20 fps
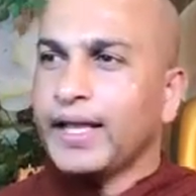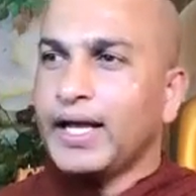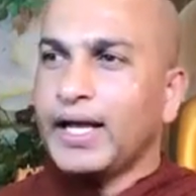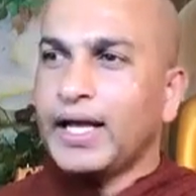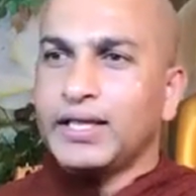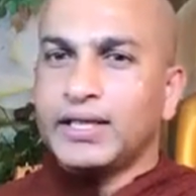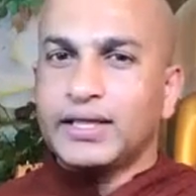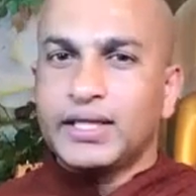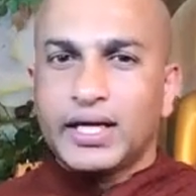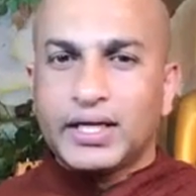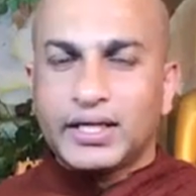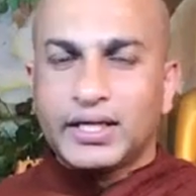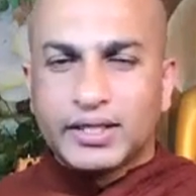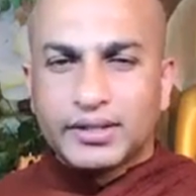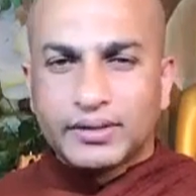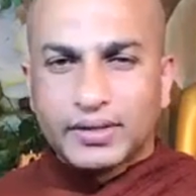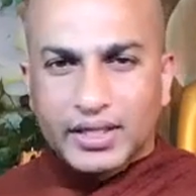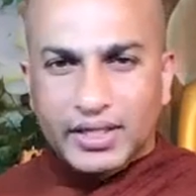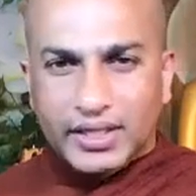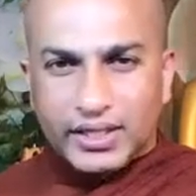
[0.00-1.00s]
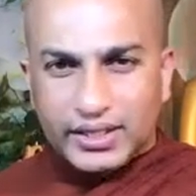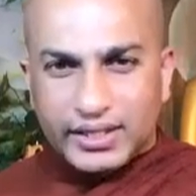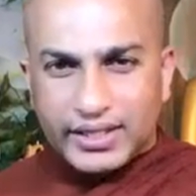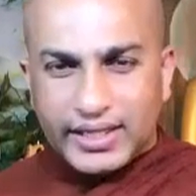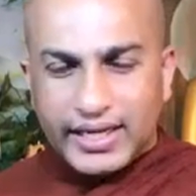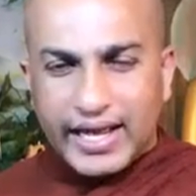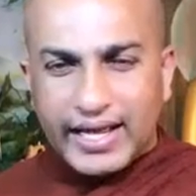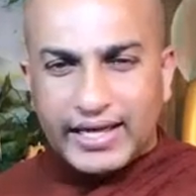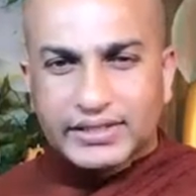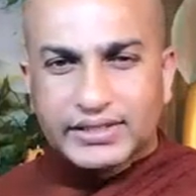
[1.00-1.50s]
and then the
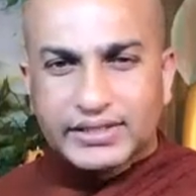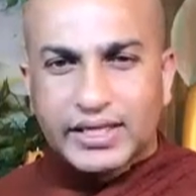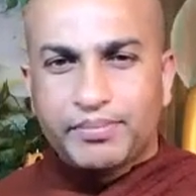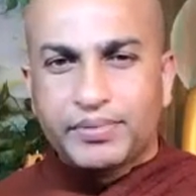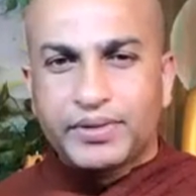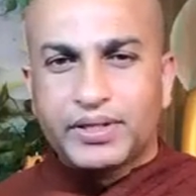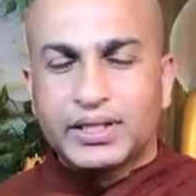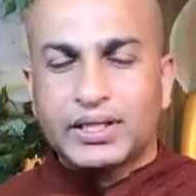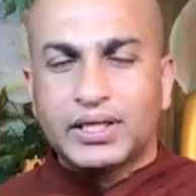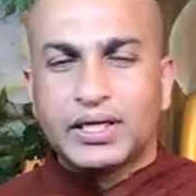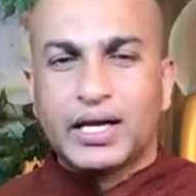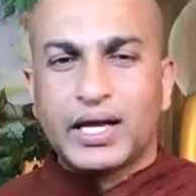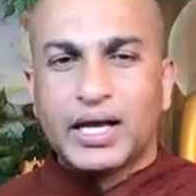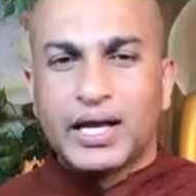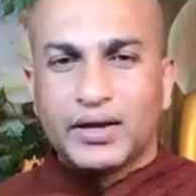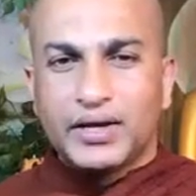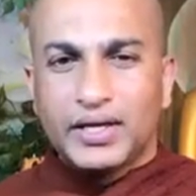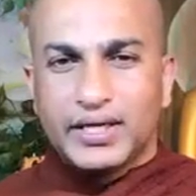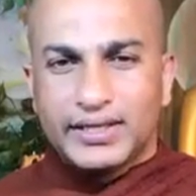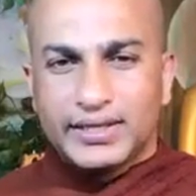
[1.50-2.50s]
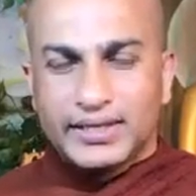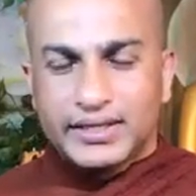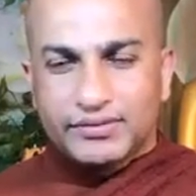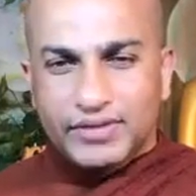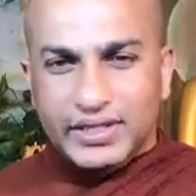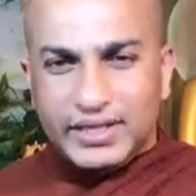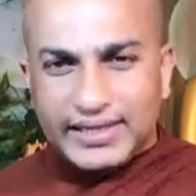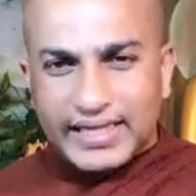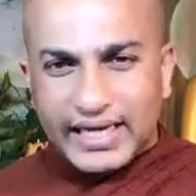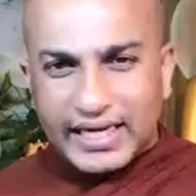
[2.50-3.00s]
contacts happen. In
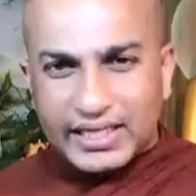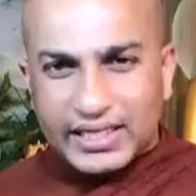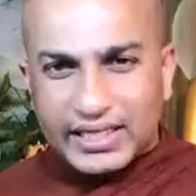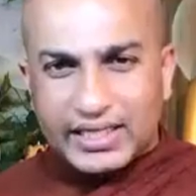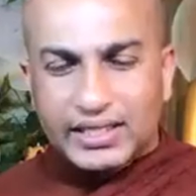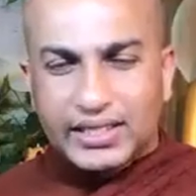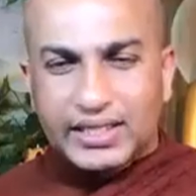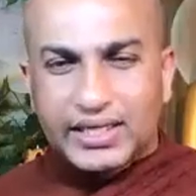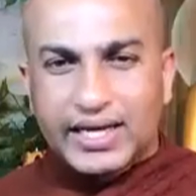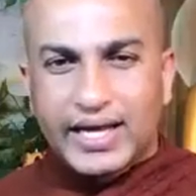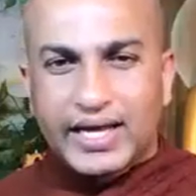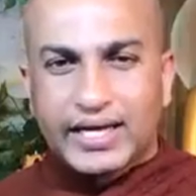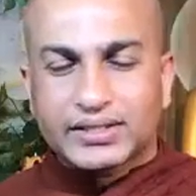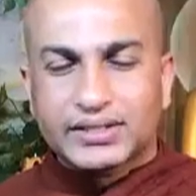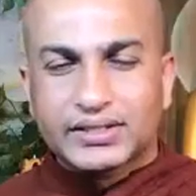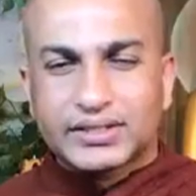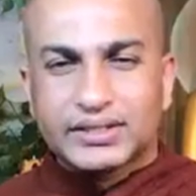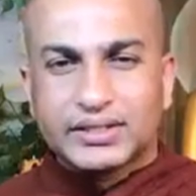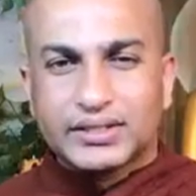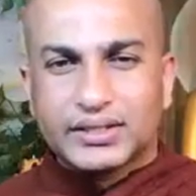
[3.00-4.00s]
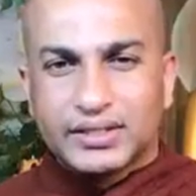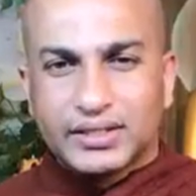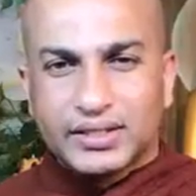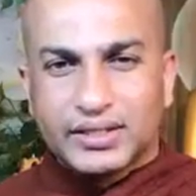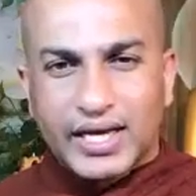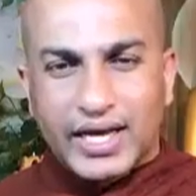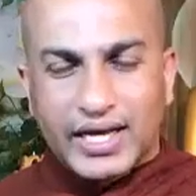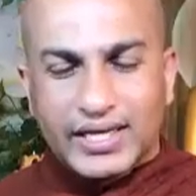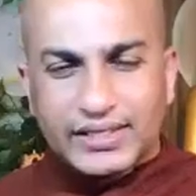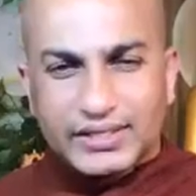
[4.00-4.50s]
with that contacts,
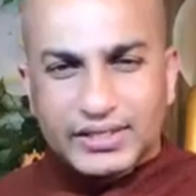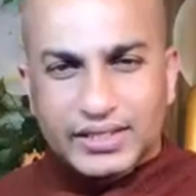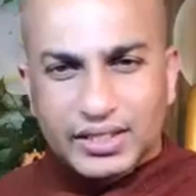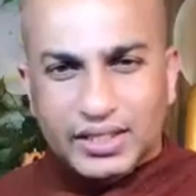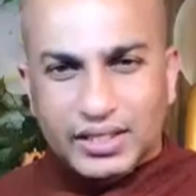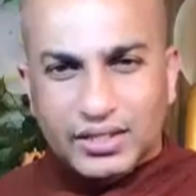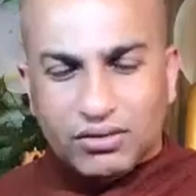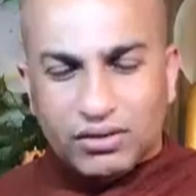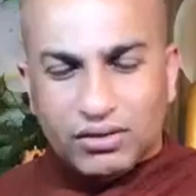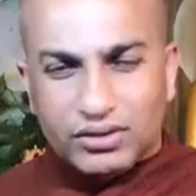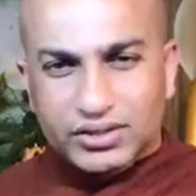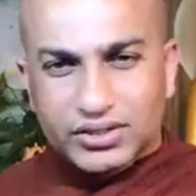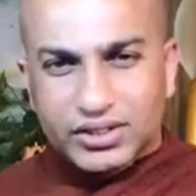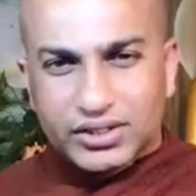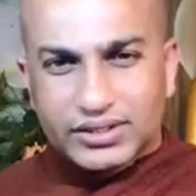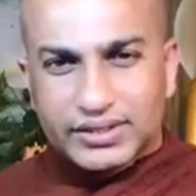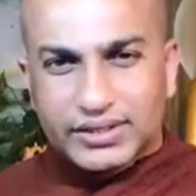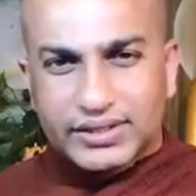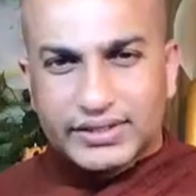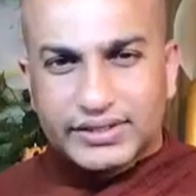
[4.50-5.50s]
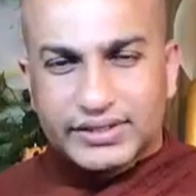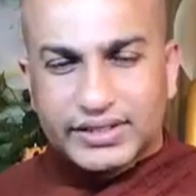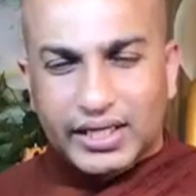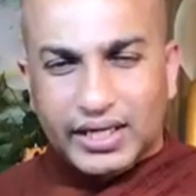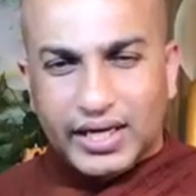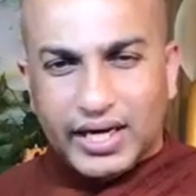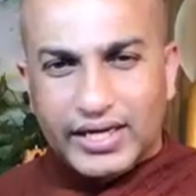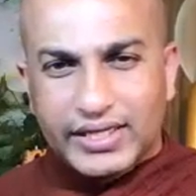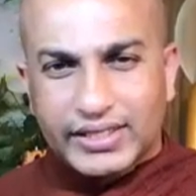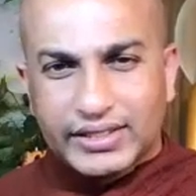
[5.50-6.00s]
there is a consciousness
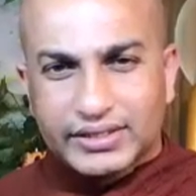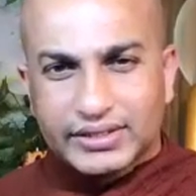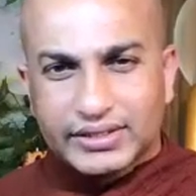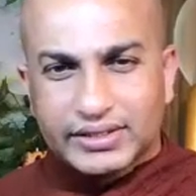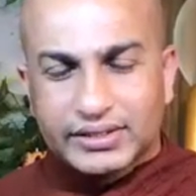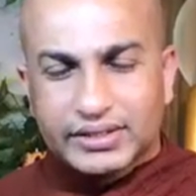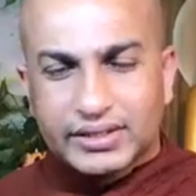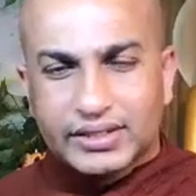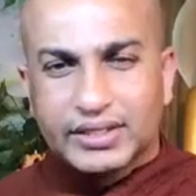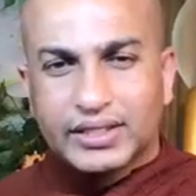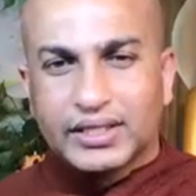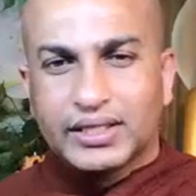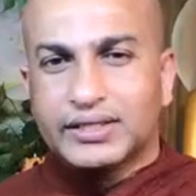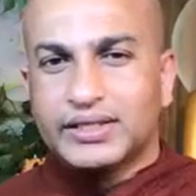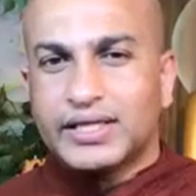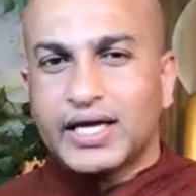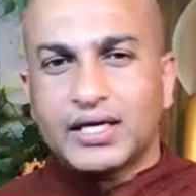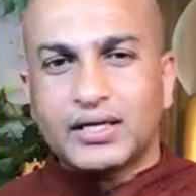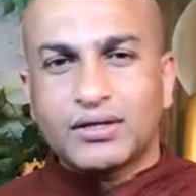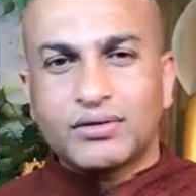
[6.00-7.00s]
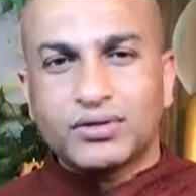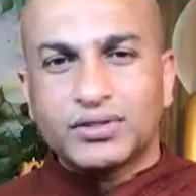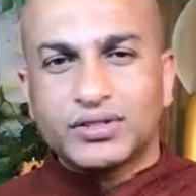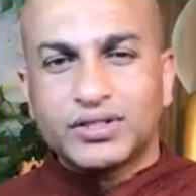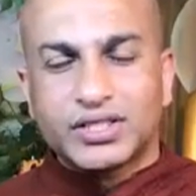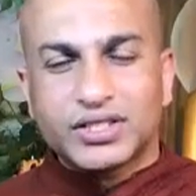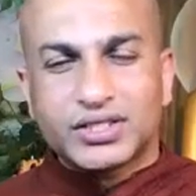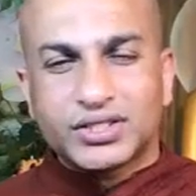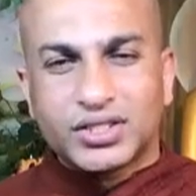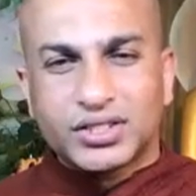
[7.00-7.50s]
arise. That
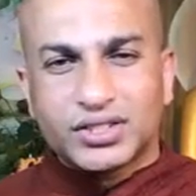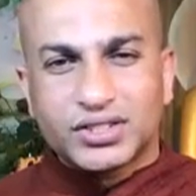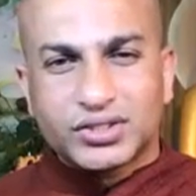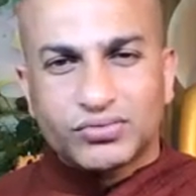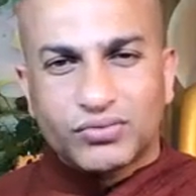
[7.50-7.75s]
consciousness